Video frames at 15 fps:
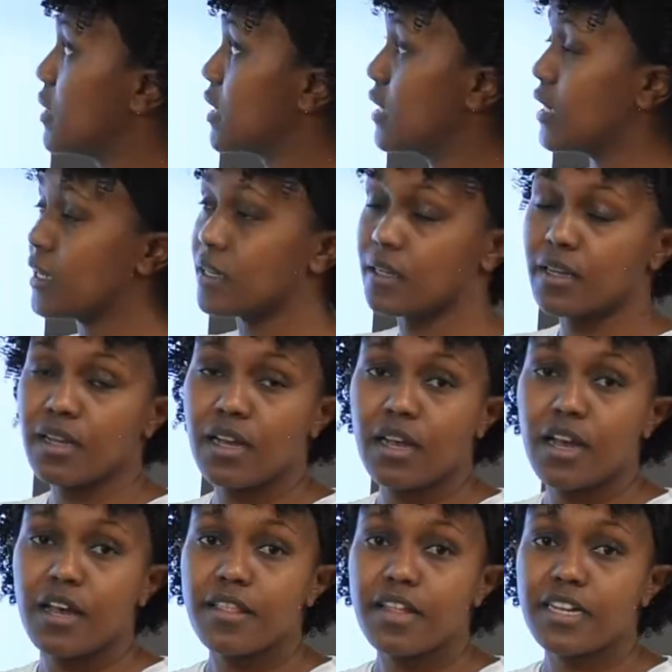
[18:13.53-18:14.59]
making.
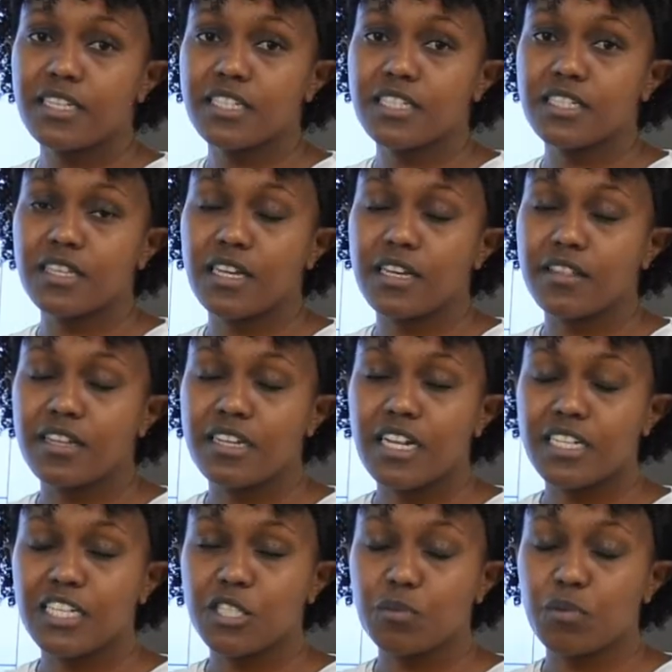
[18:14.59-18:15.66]
That is, the
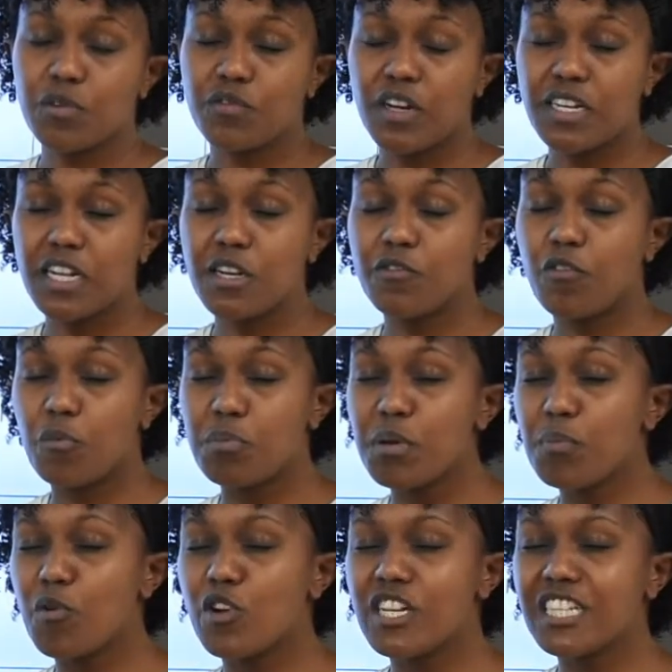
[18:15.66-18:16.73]
data is provided for
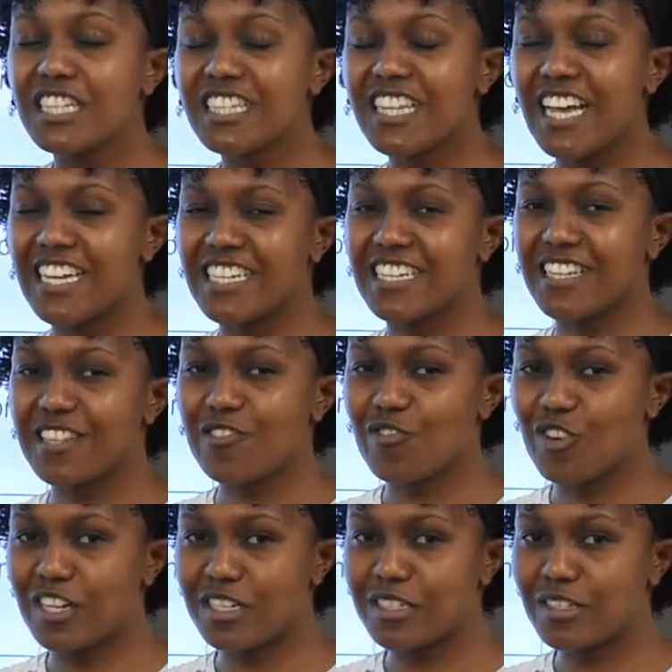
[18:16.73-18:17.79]
people inside the
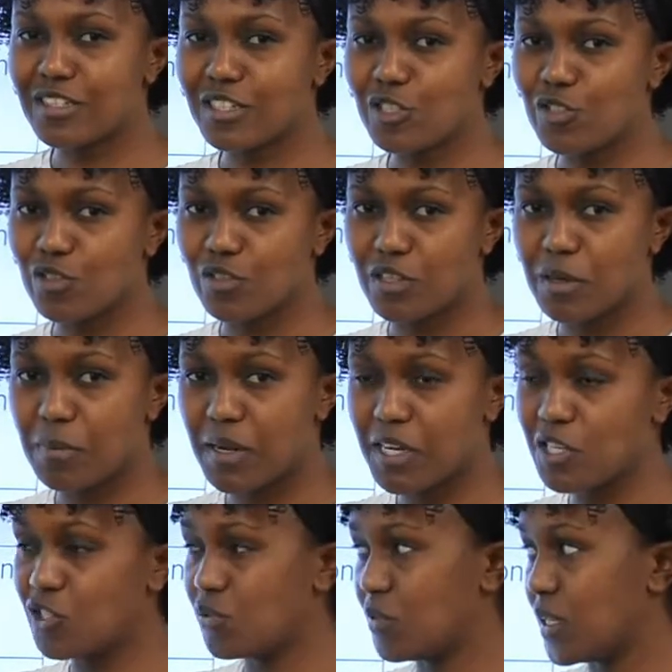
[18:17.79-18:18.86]
organization, the
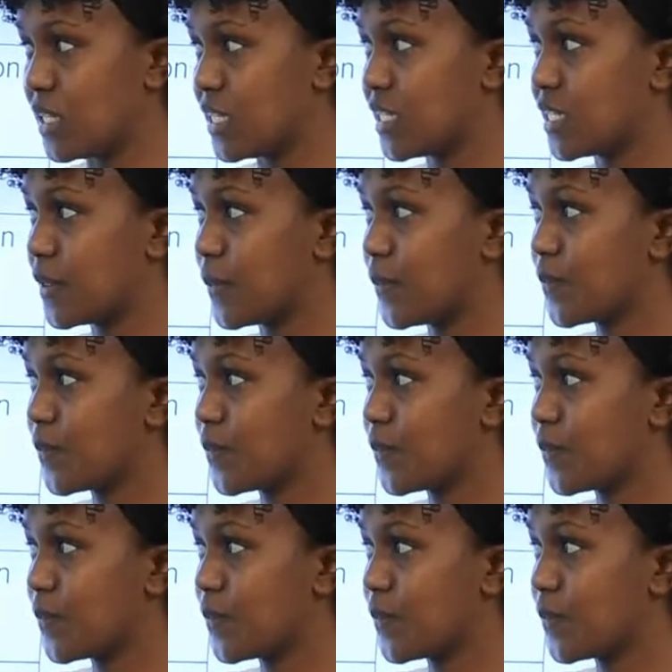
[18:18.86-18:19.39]
management.